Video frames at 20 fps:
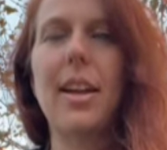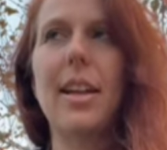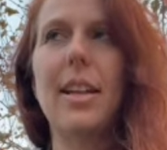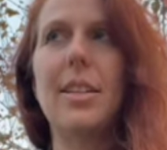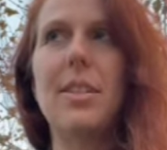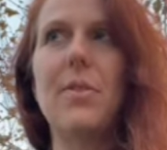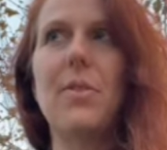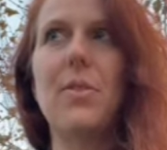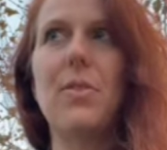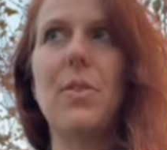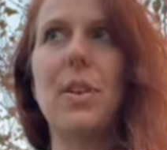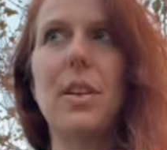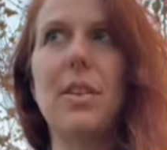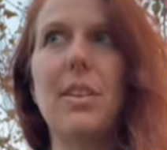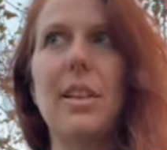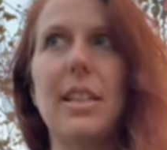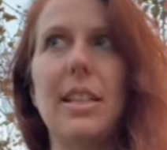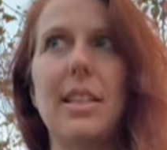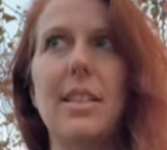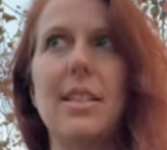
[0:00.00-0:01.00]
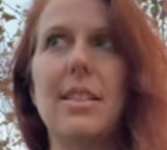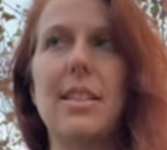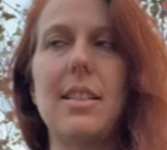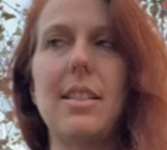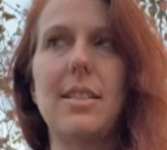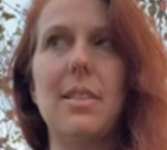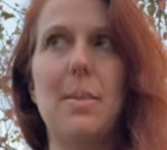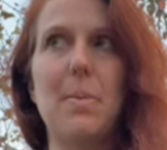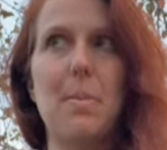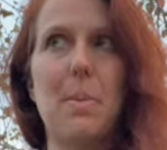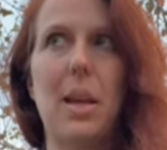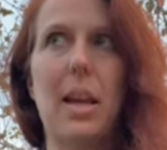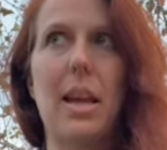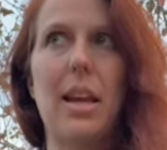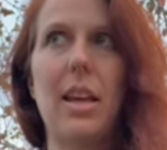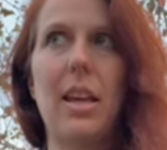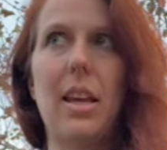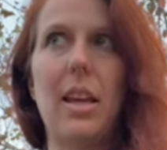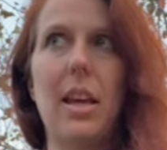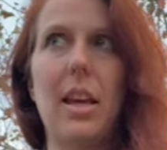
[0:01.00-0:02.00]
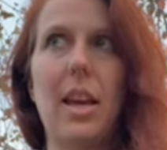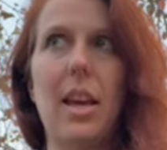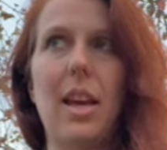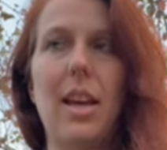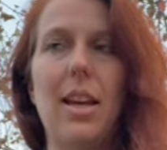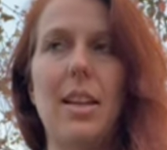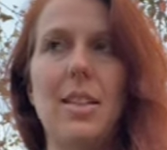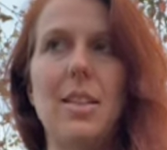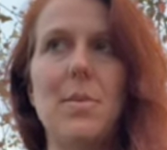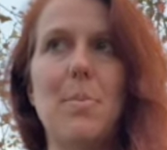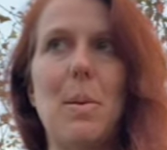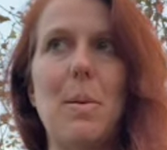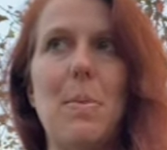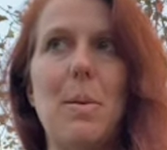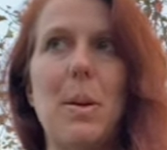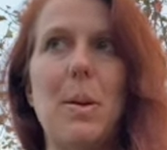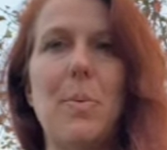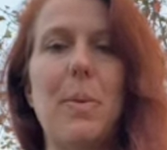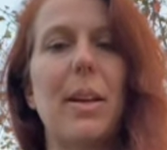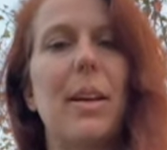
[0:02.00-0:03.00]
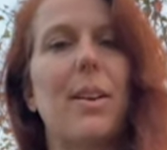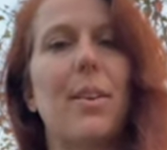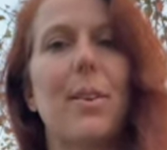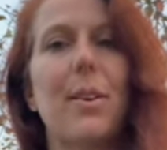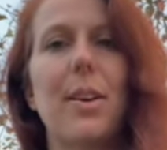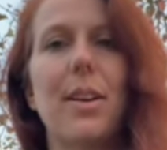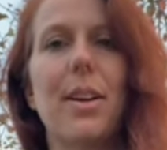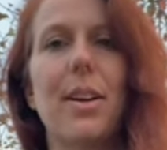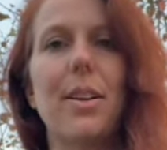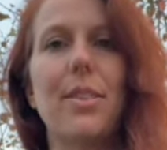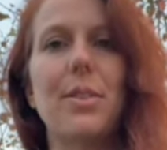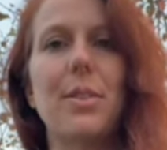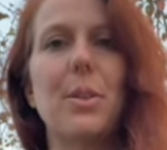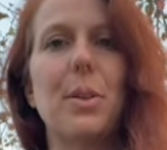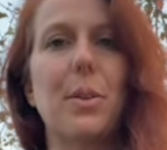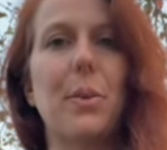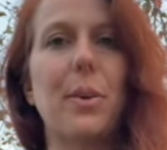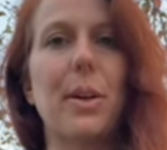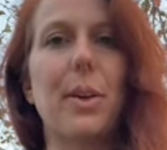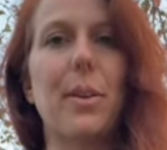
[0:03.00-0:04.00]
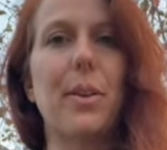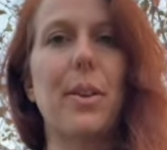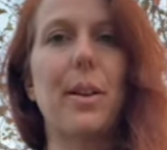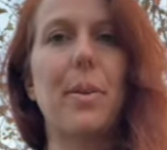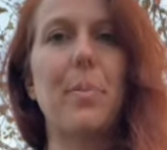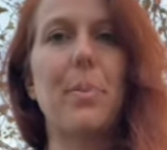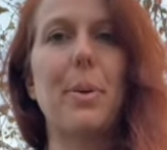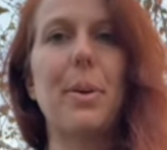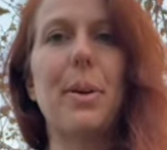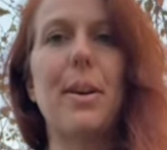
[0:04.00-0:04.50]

it's very easy to make, and maybe I'll do a quick clip